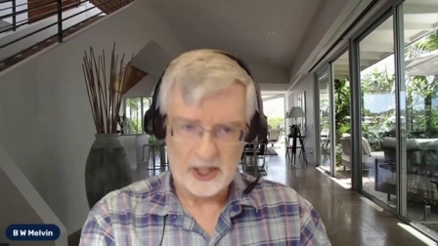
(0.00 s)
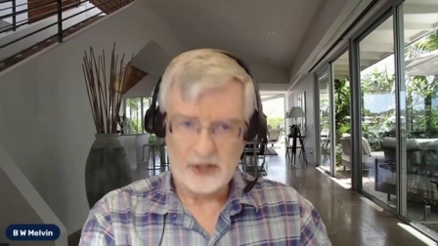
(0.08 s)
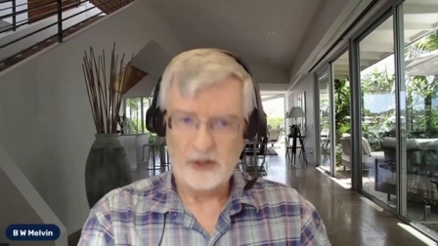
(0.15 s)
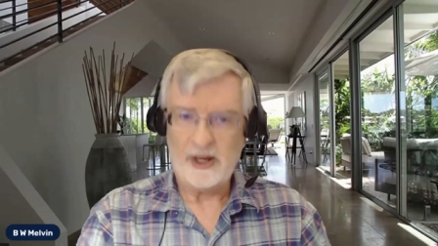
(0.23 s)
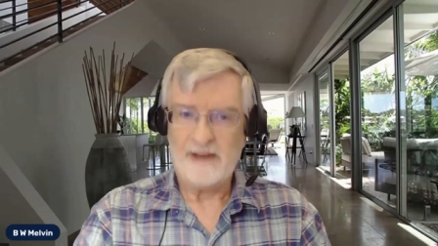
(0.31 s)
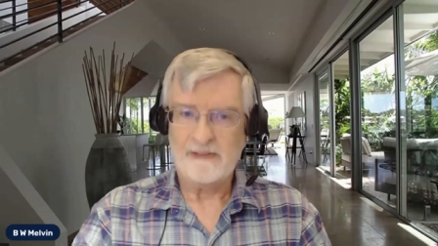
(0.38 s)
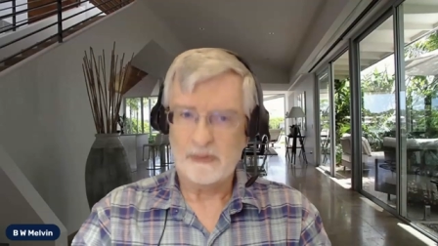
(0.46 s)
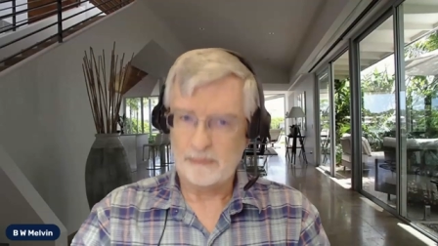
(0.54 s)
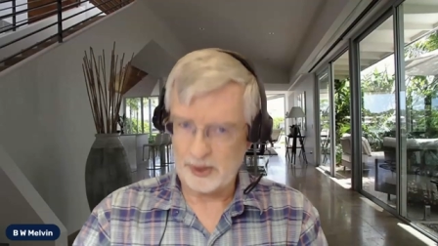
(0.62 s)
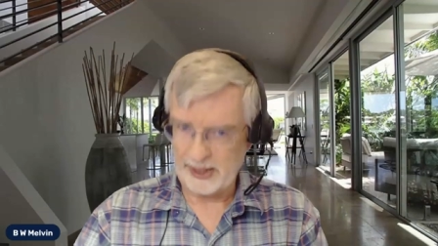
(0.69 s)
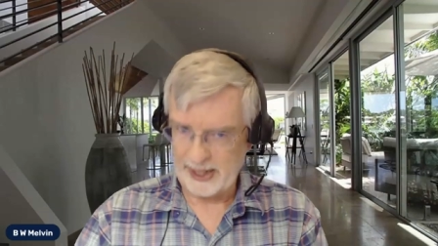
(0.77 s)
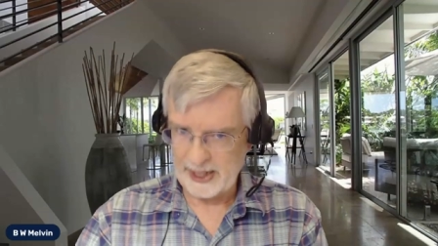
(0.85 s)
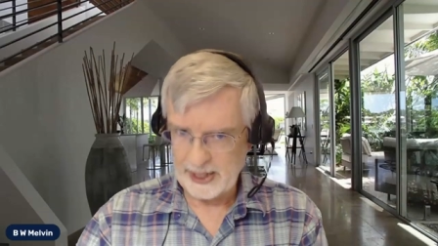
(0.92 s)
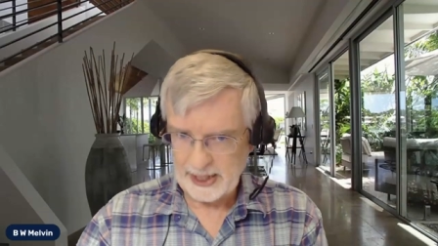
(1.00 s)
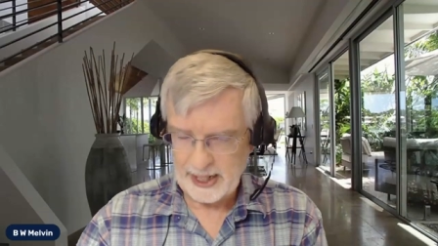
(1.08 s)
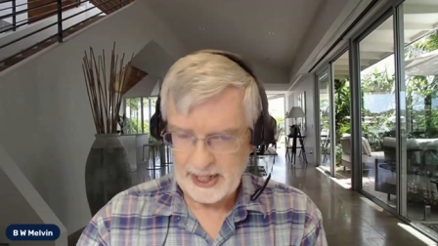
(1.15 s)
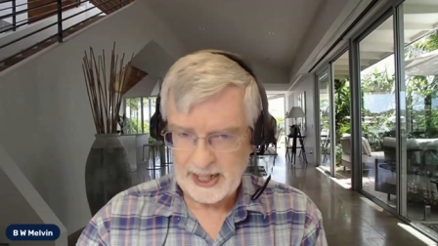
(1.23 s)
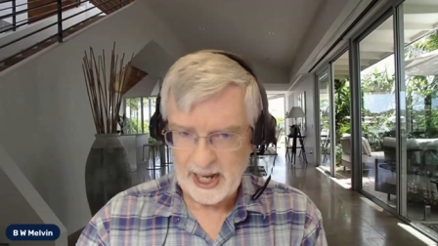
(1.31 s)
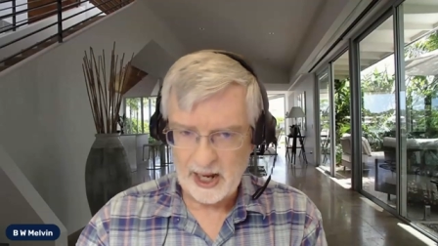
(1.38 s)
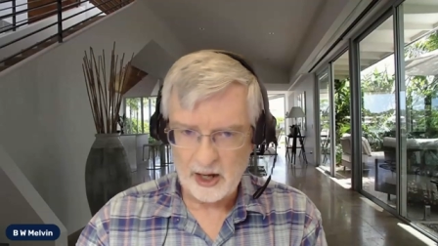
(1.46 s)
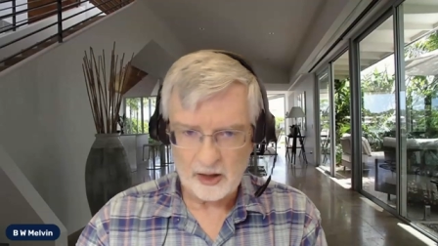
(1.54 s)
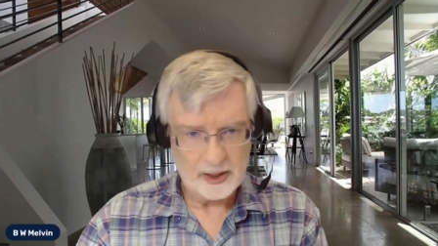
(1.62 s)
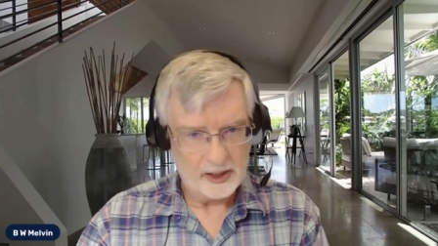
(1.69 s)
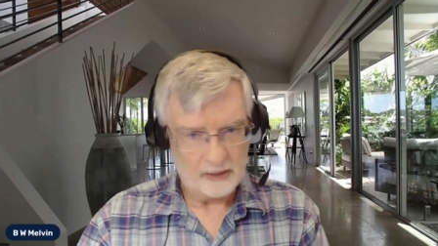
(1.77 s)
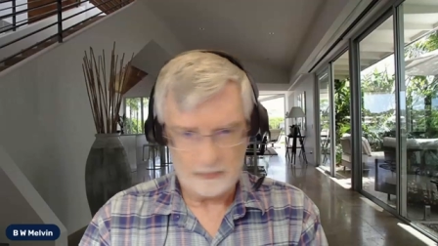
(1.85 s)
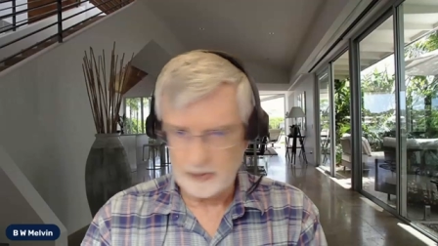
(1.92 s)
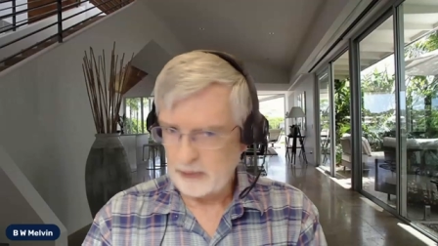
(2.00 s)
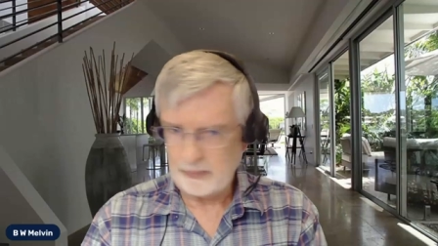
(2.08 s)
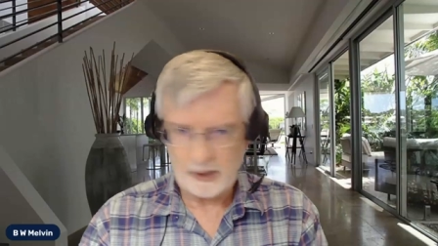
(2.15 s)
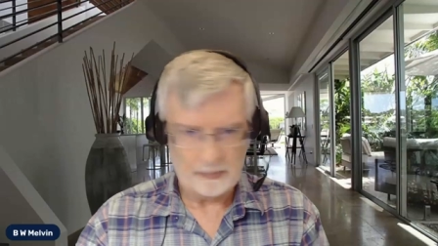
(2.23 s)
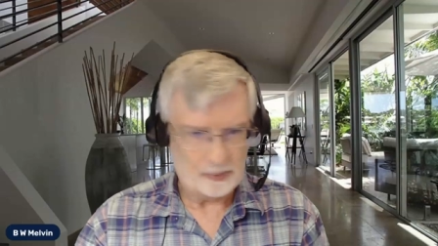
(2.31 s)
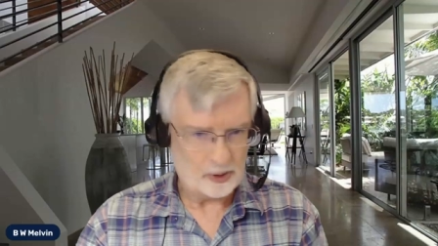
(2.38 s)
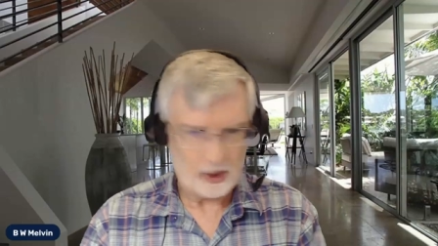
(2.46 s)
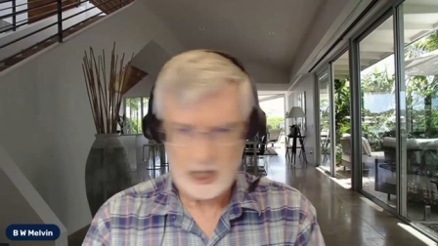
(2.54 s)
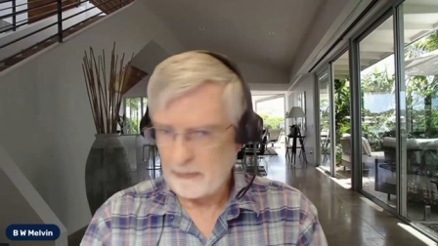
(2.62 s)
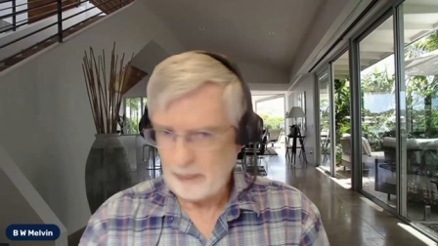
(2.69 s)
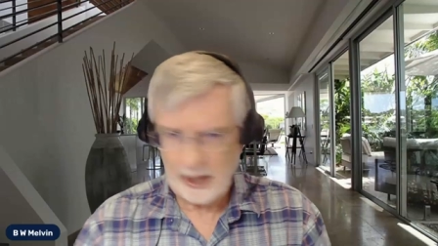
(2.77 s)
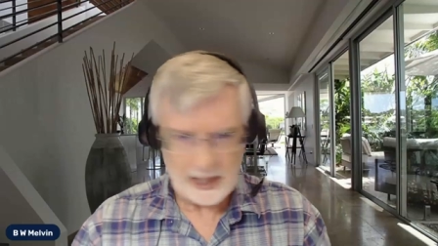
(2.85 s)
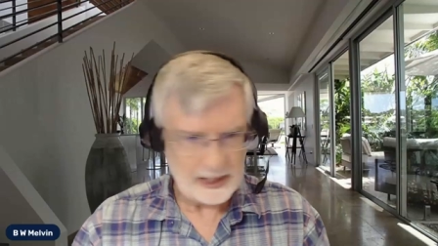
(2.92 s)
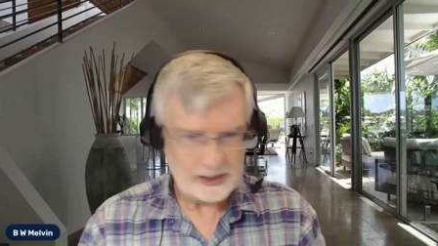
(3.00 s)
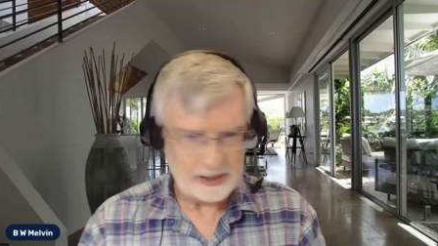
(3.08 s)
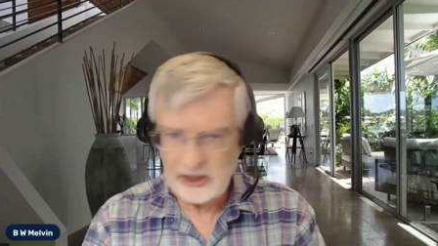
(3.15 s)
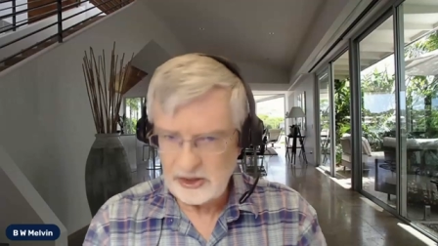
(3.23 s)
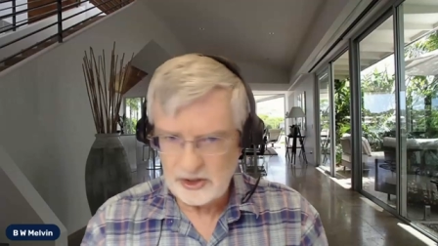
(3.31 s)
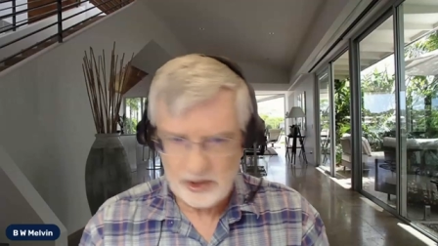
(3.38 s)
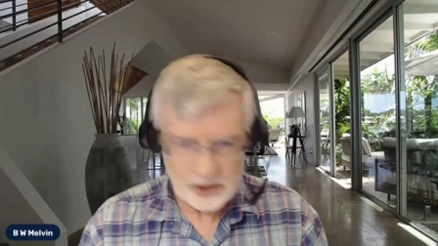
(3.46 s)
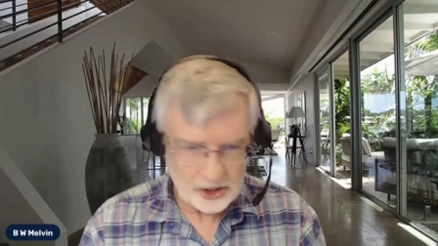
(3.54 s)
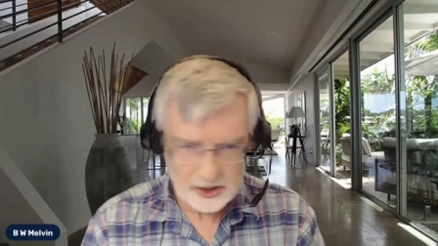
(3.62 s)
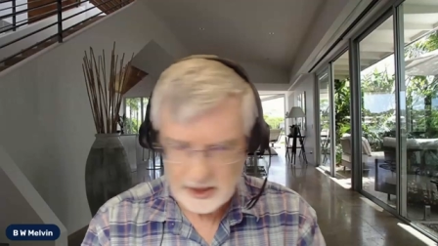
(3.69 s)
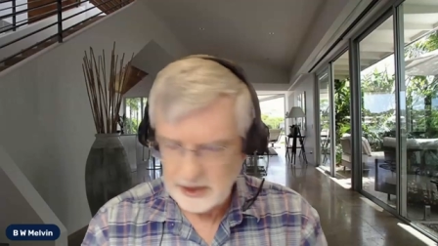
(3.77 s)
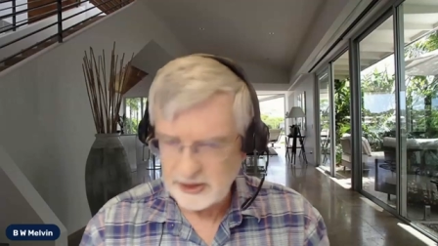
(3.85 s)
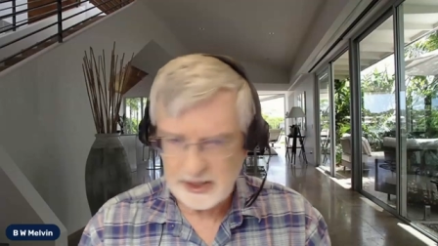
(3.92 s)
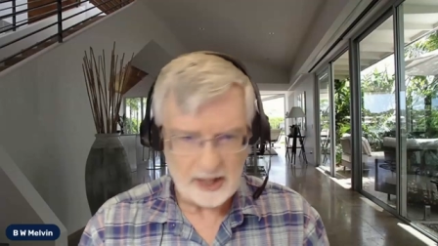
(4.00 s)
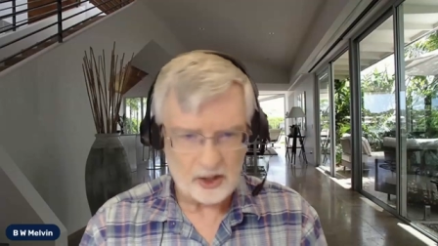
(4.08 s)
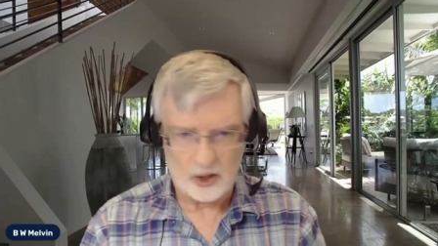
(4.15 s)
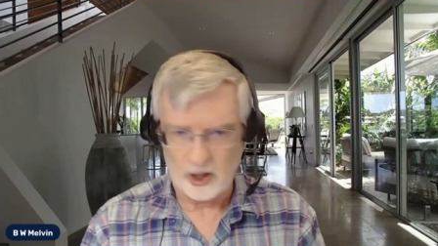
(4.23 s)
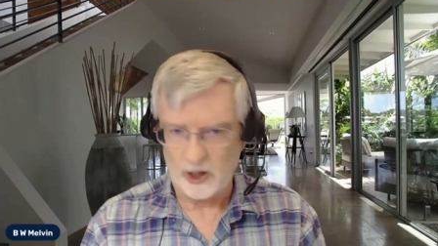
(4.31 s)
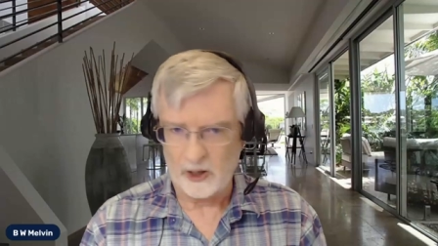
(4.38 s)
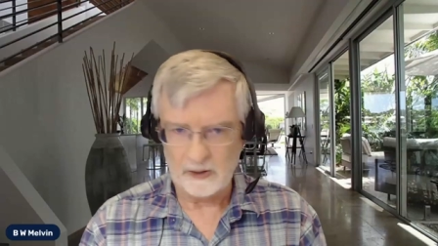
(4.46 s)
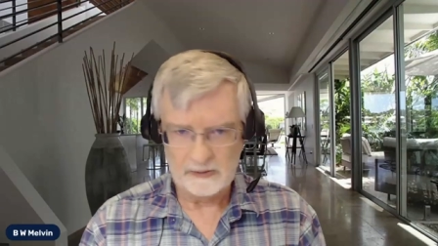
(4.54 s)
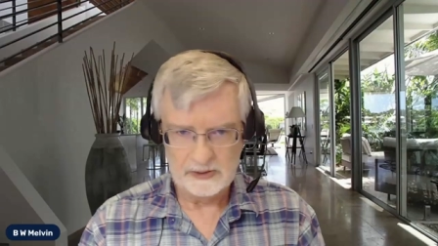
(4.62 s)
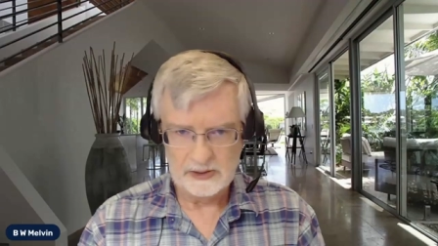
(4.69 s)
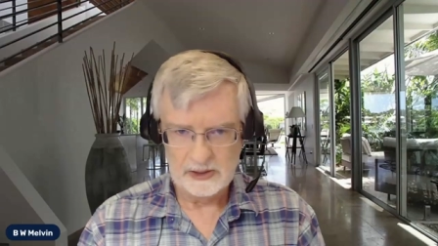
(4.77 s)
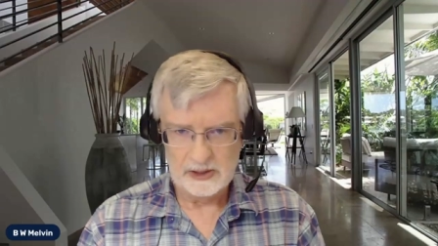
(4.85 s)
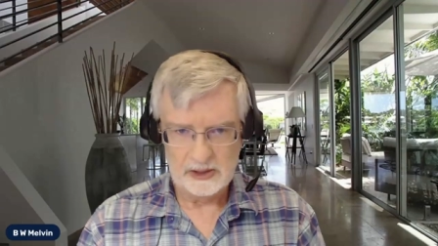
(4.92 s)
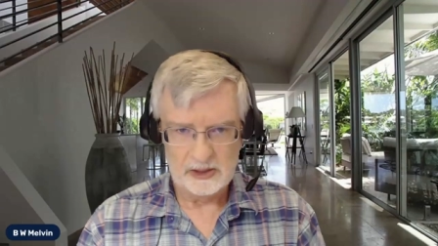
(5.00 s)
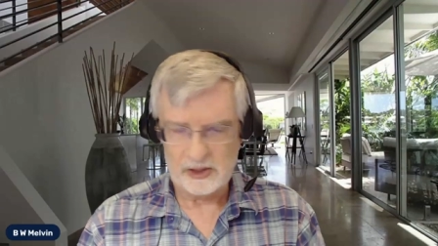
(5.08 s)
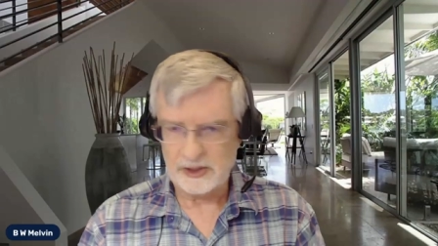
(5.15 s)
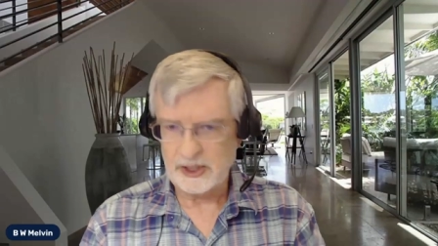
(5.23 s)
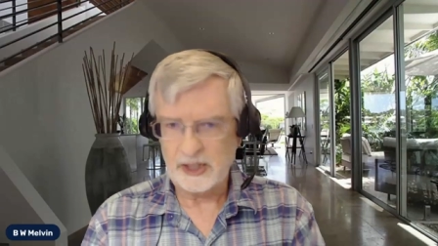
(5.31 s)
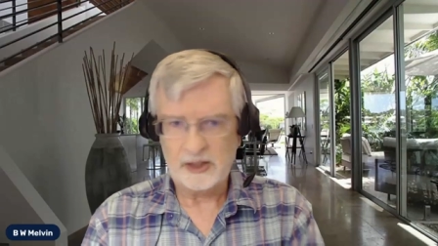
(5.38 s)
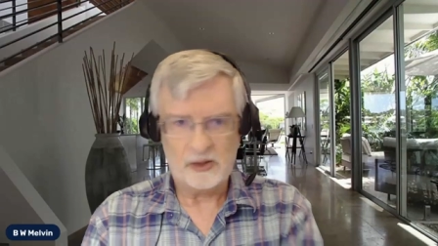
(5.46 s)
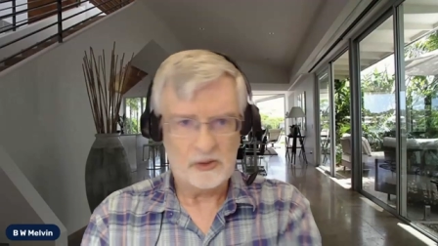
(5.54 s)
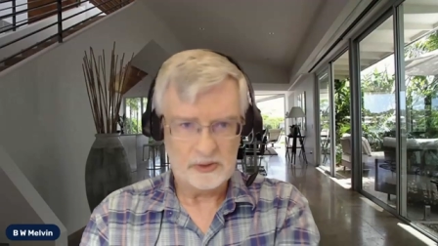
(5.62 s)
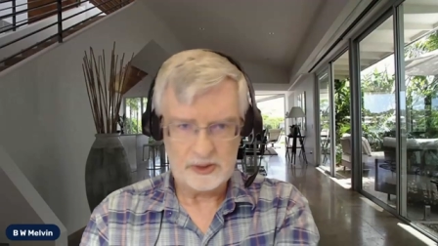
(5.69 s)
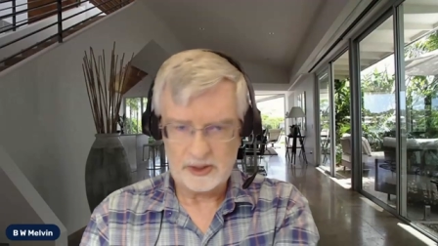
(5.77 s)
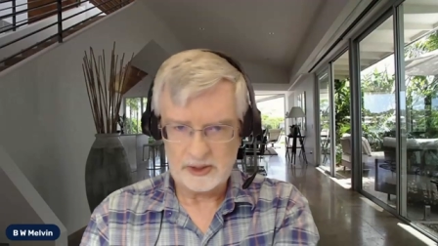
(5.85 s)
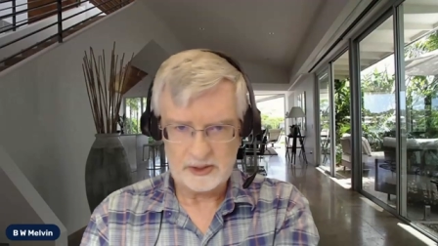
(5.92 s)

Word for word: You have the plan laid out. Many people are not paying attention to this at all because they don't,